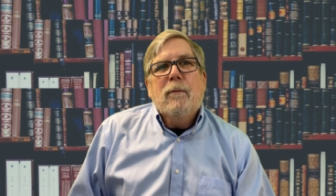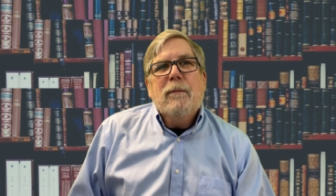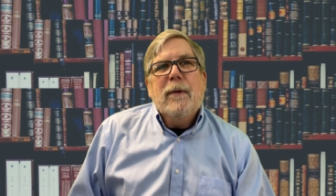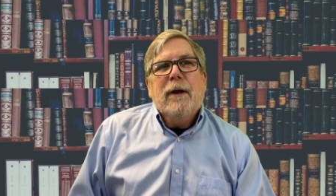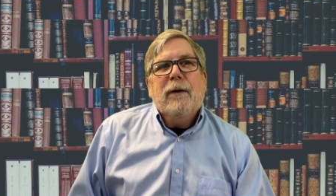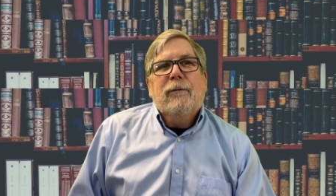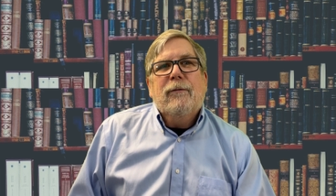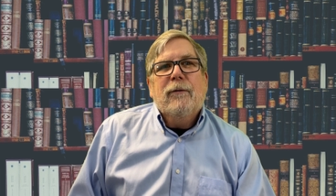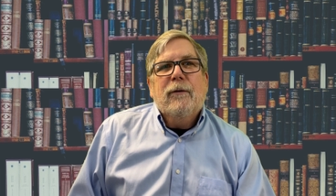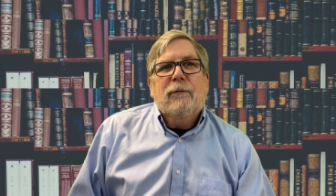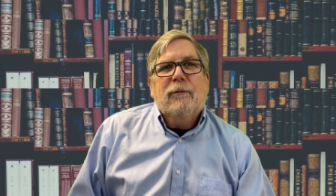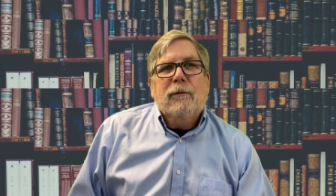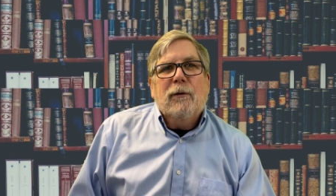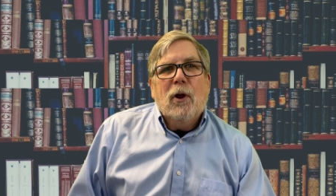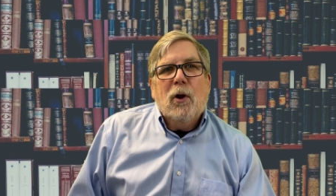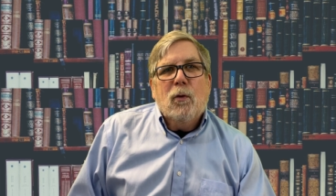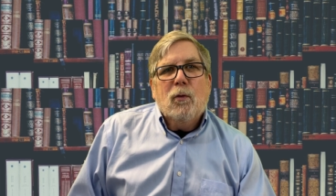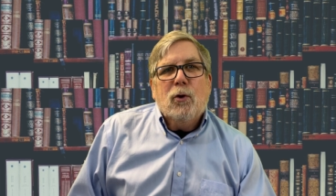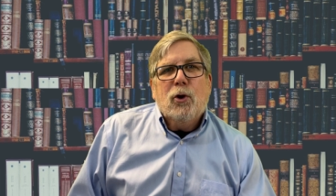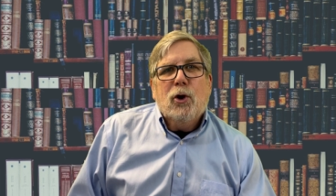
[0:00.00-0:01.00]
makes this
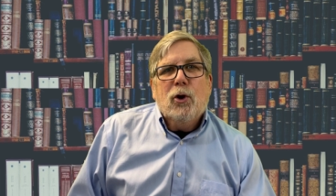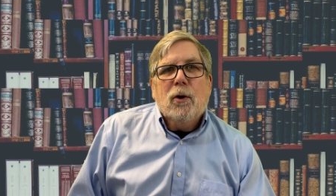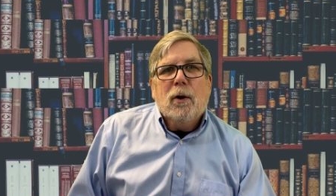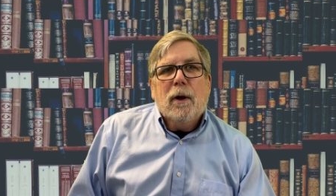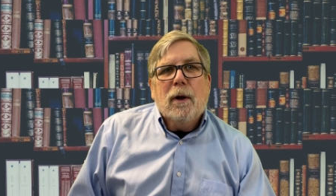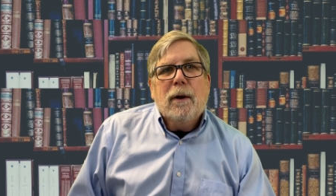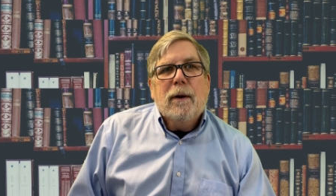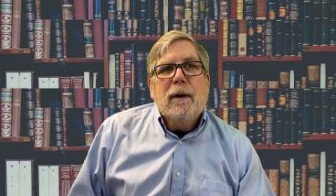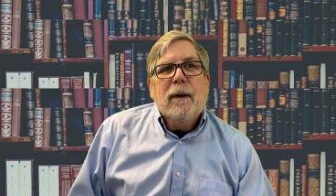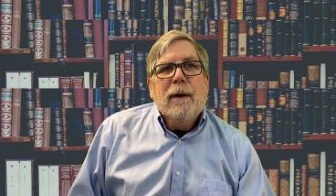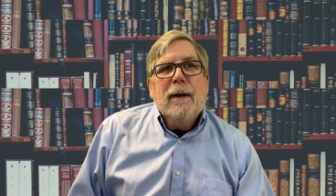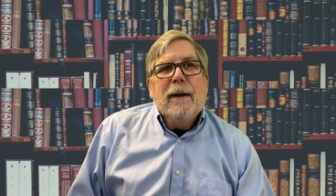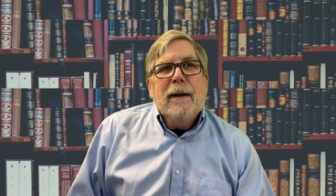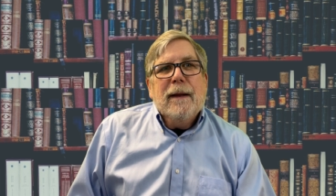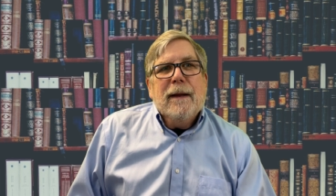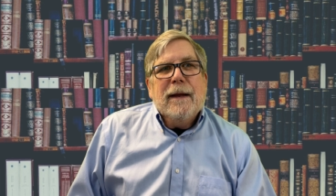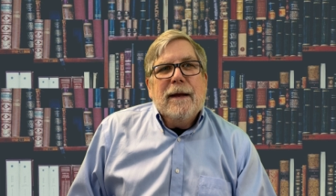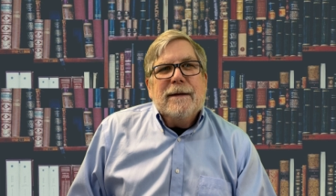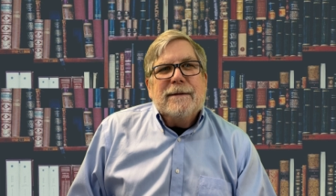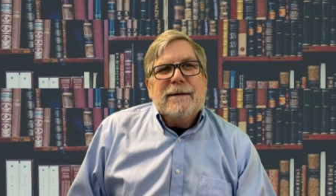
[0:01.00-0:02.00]
loan good
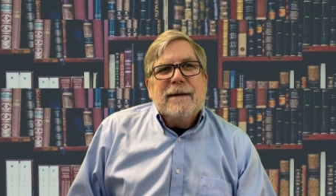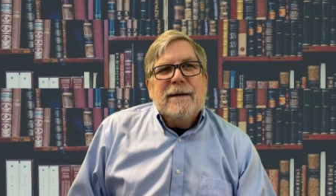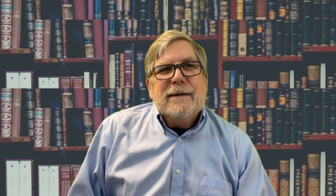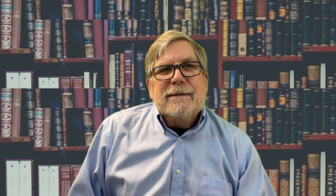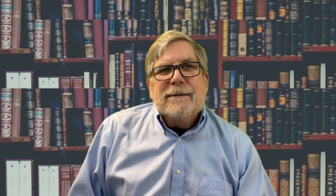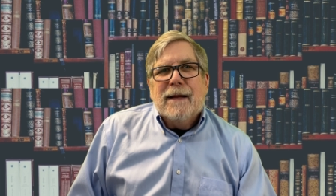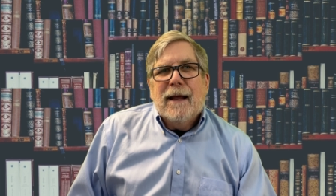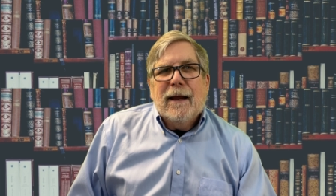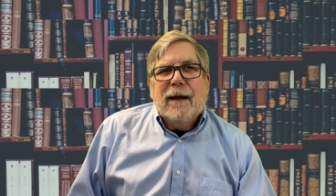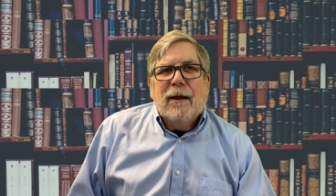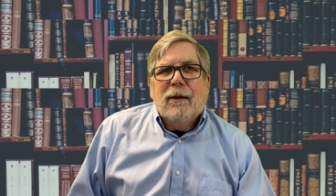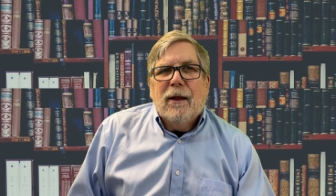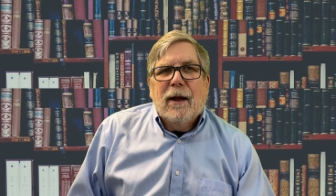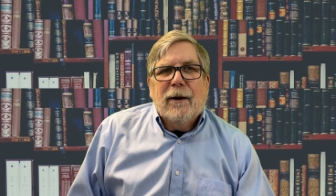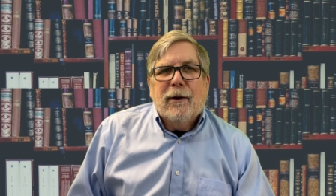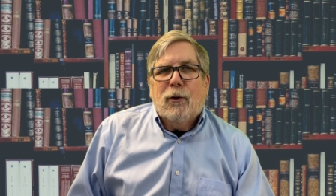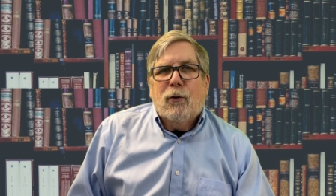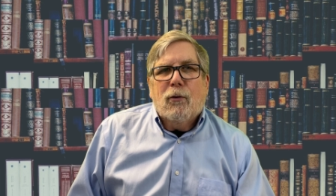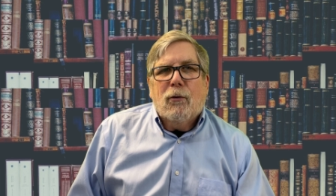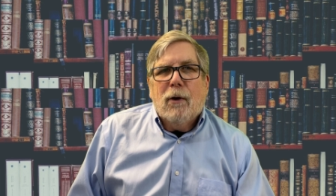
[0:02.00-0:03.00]
is it is like a line
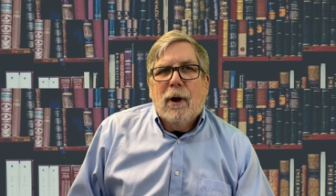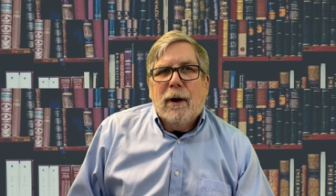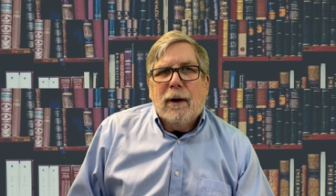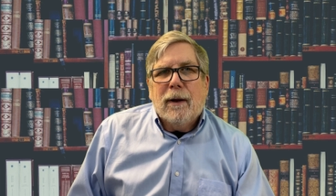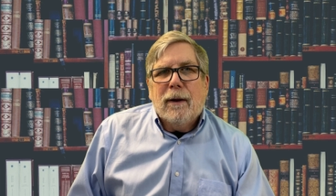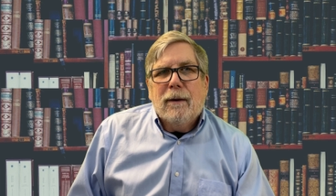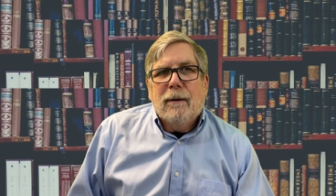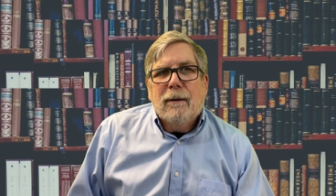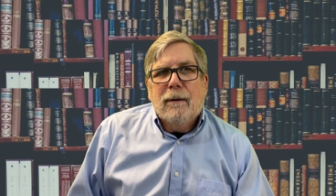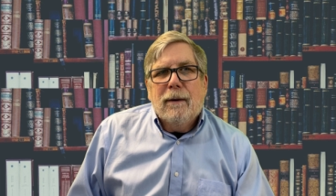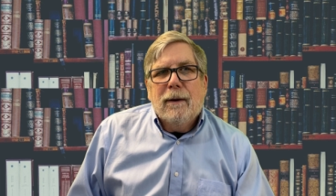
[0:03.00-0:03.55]
of credit,